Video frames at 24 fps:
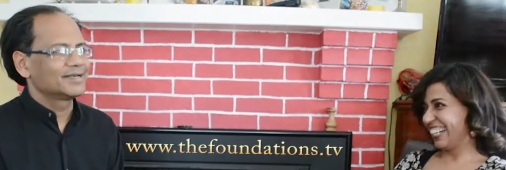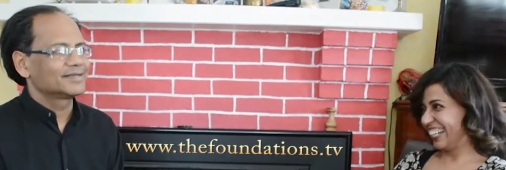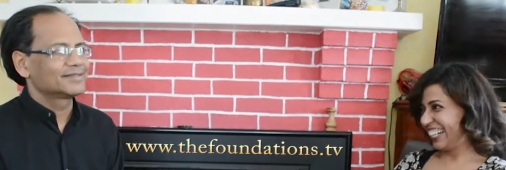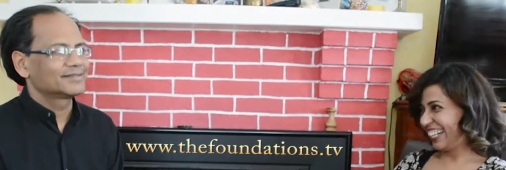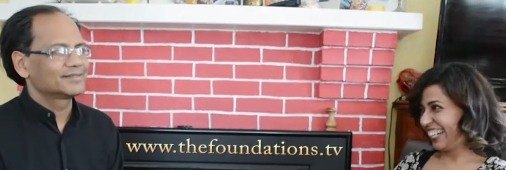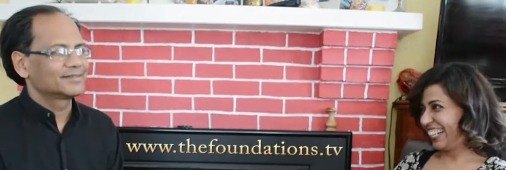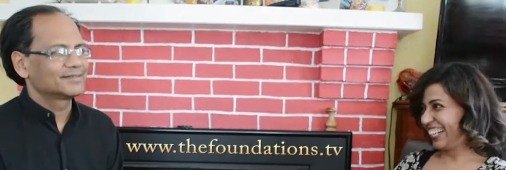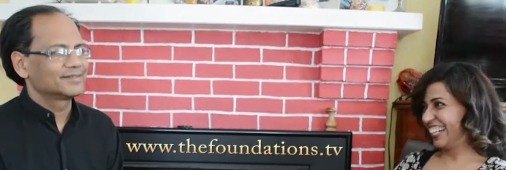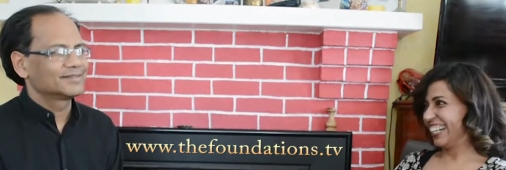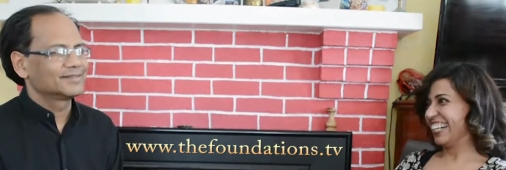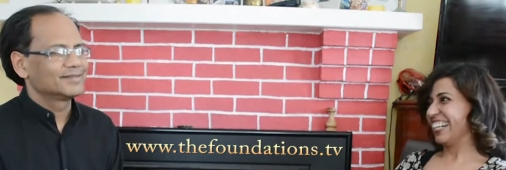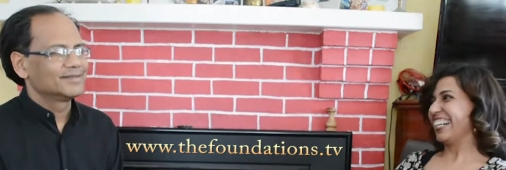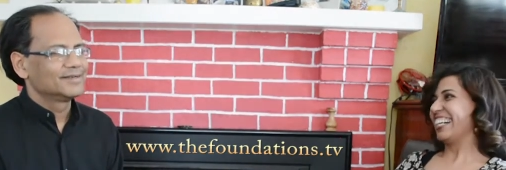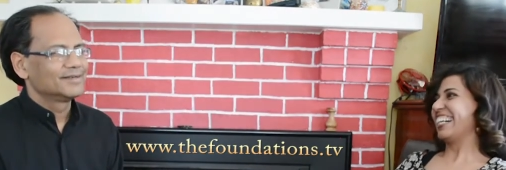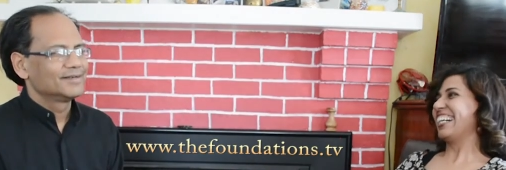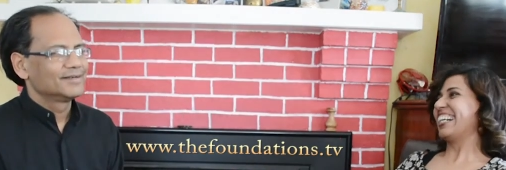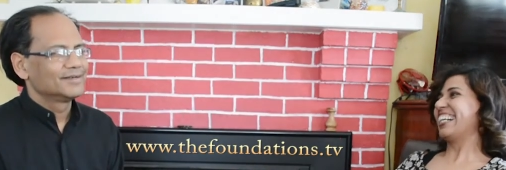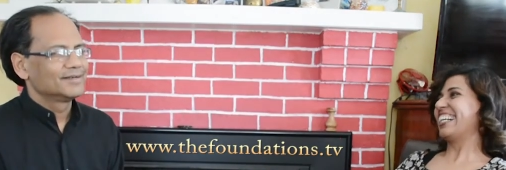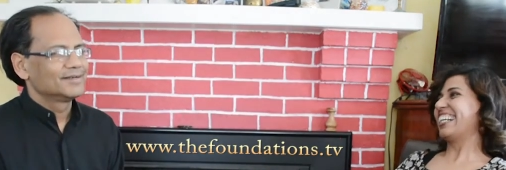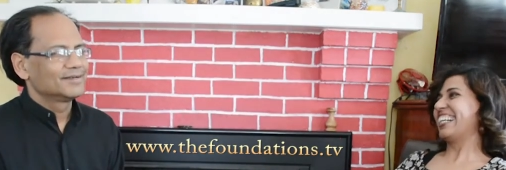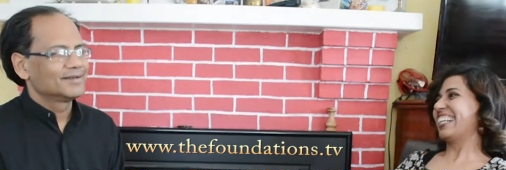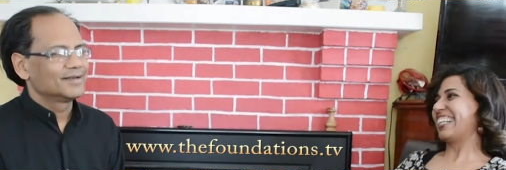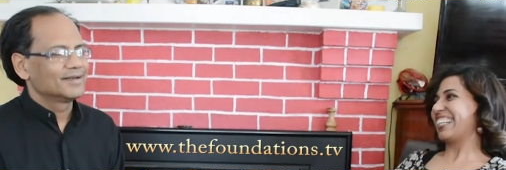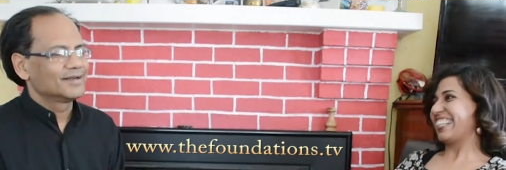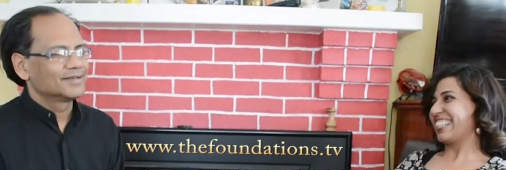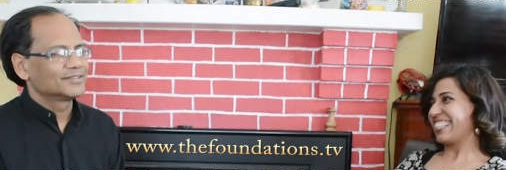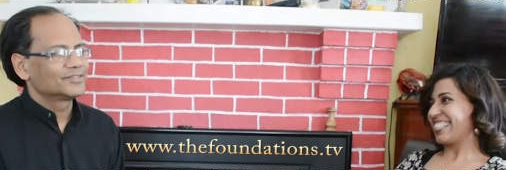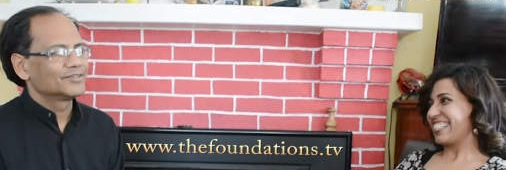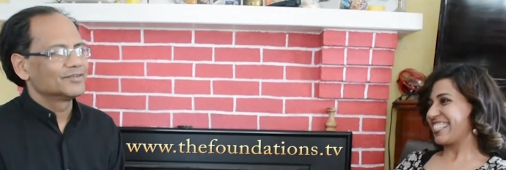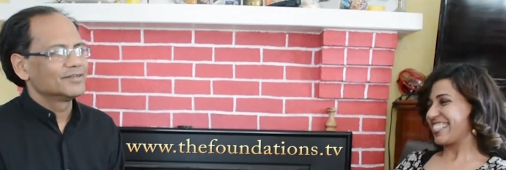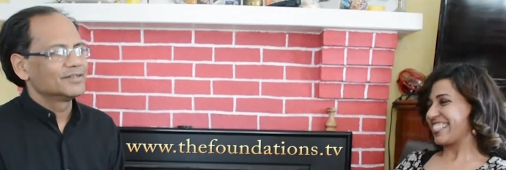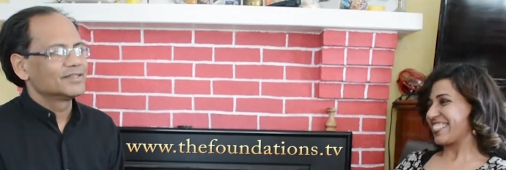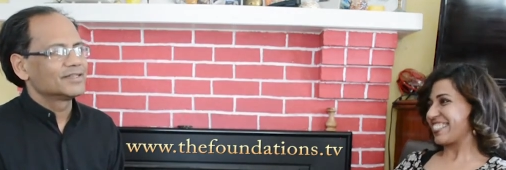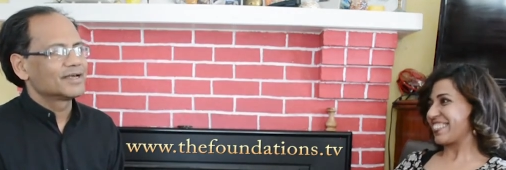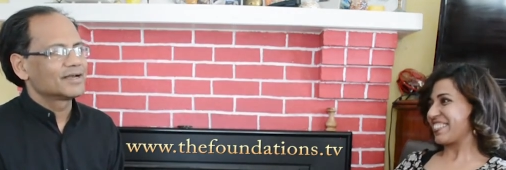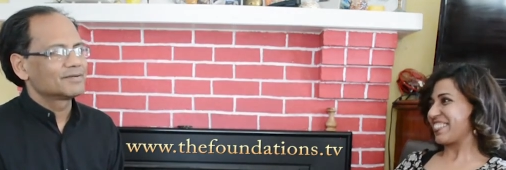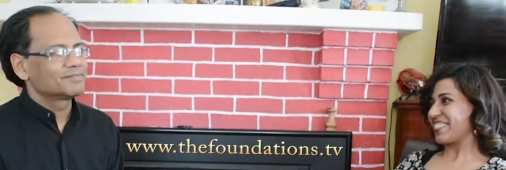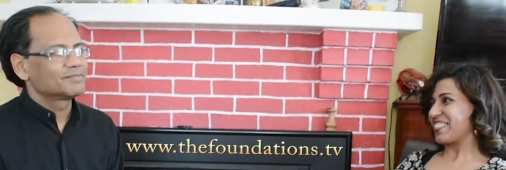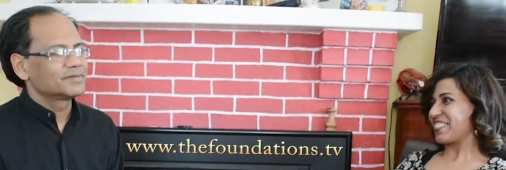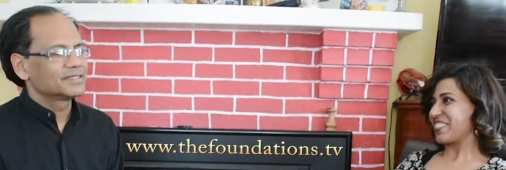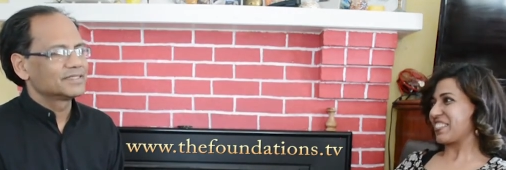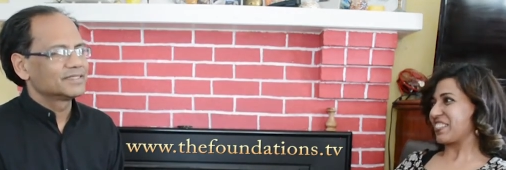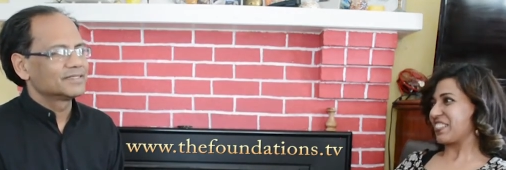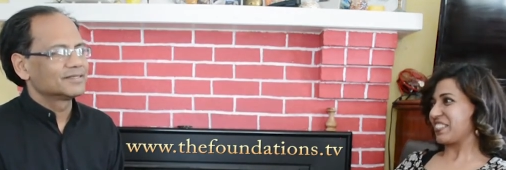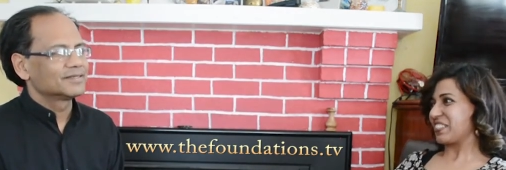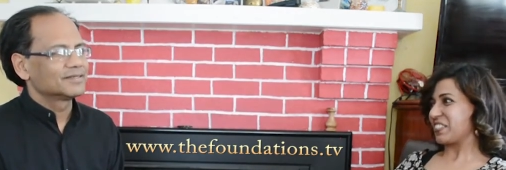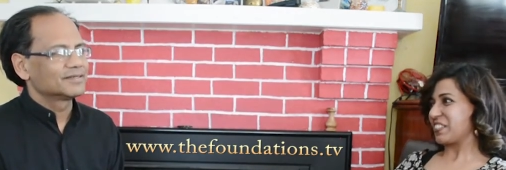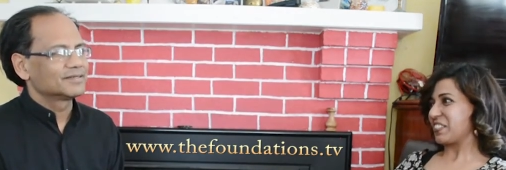Speaker 1: yes. Actually, that
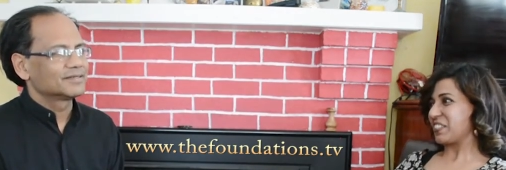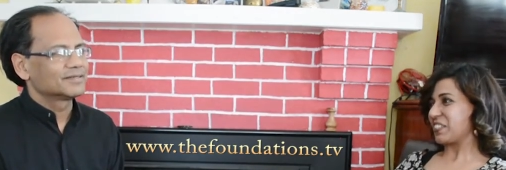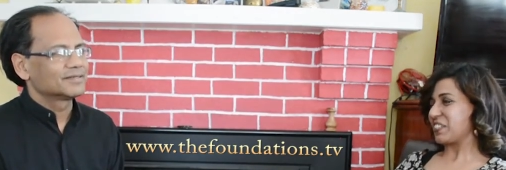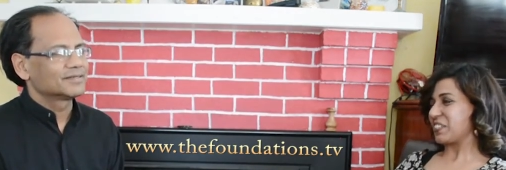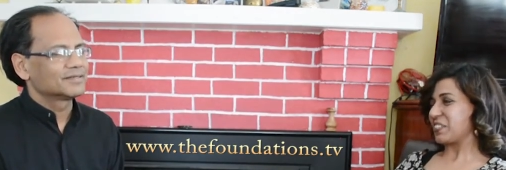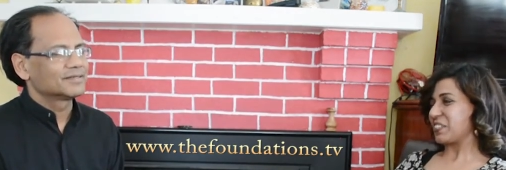particular